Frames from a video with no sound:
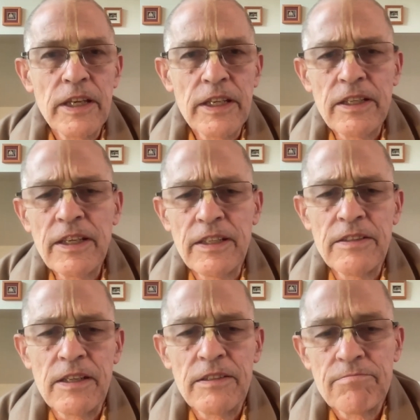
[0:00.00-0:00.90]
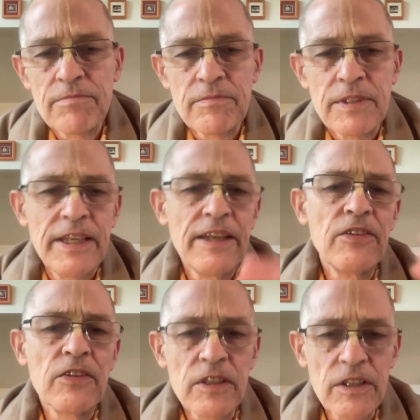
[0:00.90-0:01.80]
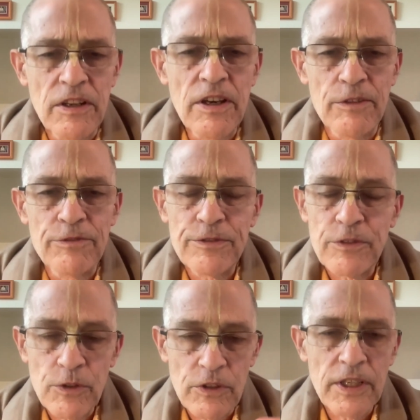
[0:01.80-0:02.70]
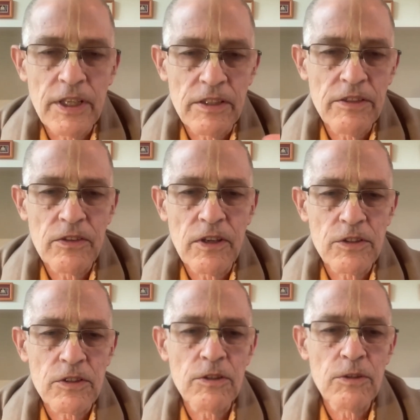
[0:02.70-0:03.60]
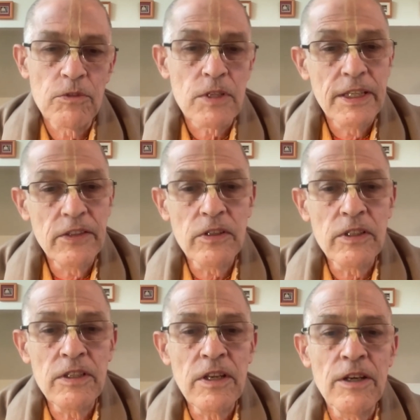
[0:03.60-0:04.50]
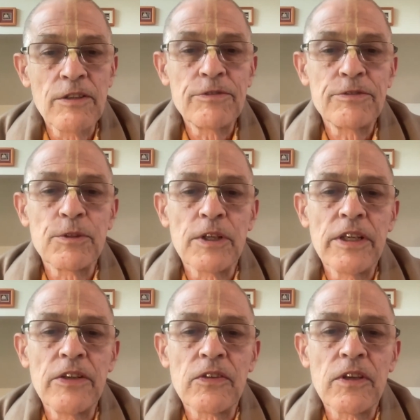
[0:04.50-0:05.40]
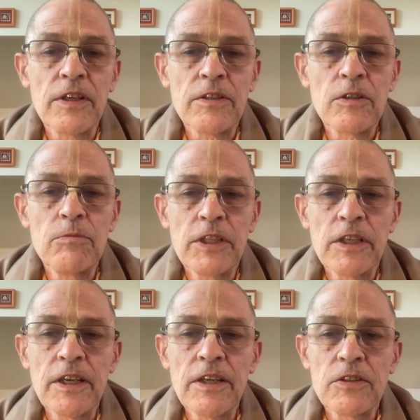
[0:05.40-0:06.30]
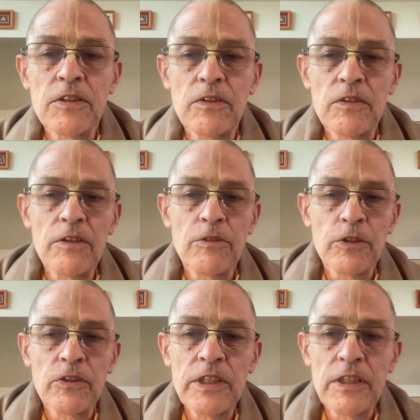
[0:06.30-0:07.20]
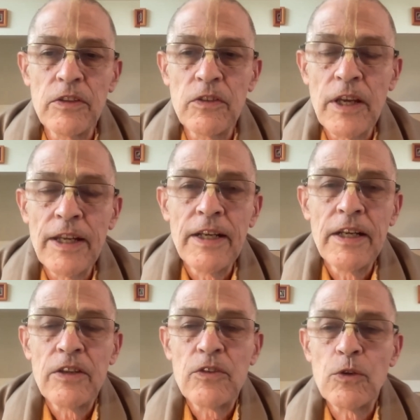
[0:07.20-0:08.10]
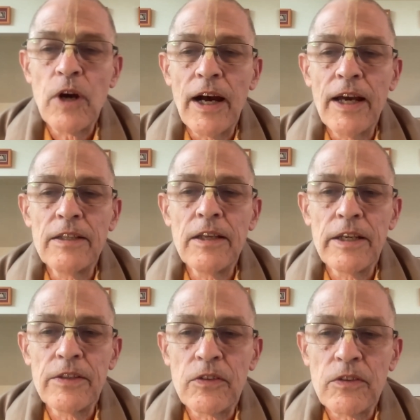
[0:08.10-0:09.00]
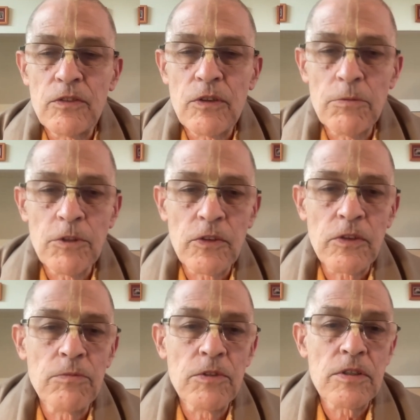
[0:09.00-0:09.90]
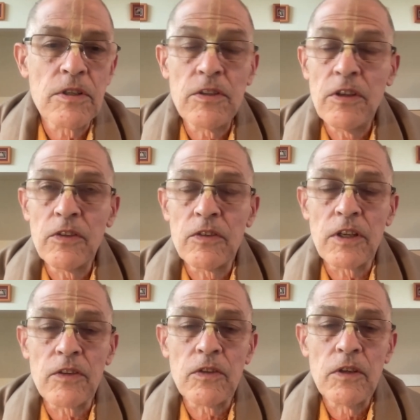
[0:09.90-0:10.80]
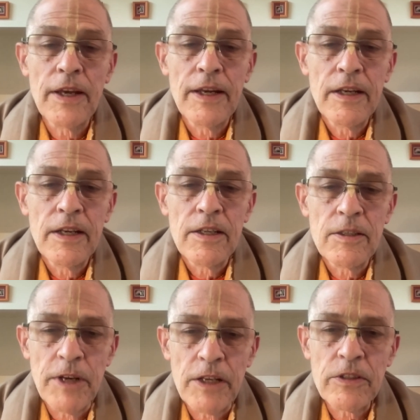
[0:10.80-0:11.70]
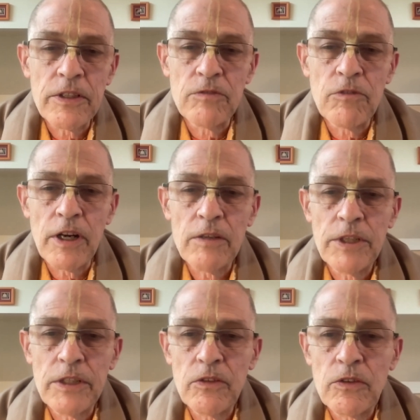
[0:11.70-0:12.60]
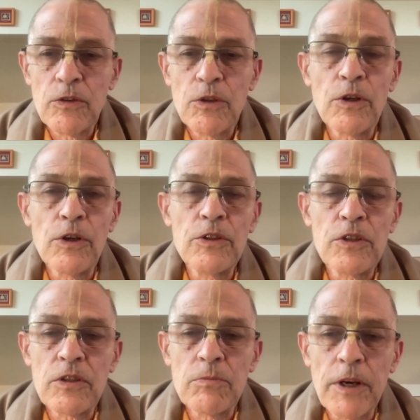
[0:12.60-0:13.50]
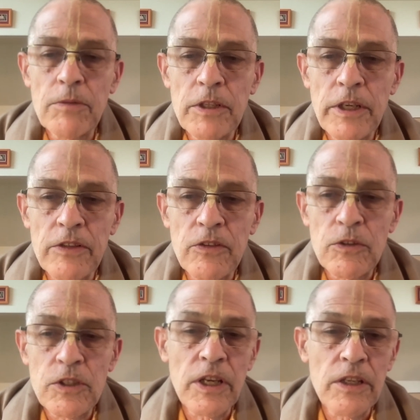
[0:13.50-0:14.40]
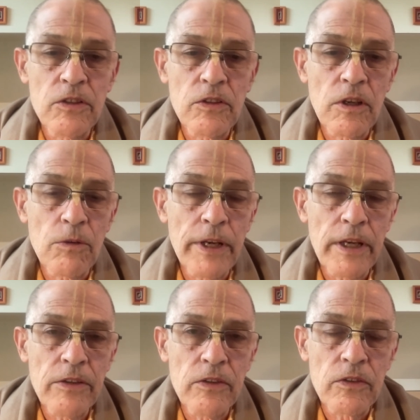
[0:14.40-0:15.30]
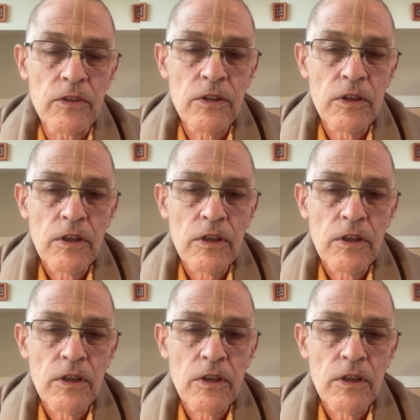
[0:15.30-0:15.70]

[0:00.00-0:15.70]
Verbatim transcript: And again, is it enough to think in such terms? Is it enough for ISKCON Communications devotees to highlight troublesome statistics about the environment to urge the public to change their ways?